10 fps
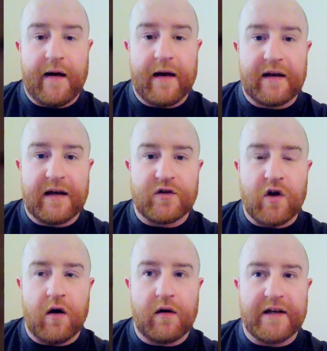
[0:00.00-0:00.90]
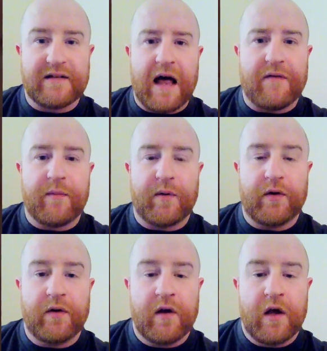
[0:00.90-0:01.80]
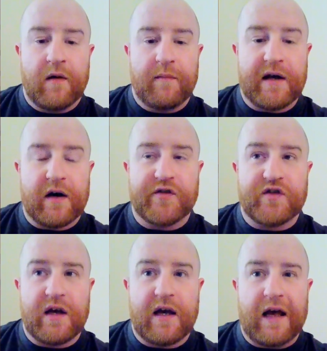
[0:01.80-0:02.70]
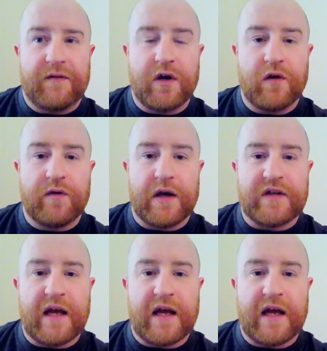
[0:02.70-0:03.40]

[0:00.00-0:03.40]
Like, it's not, it's laughable. Because if you've,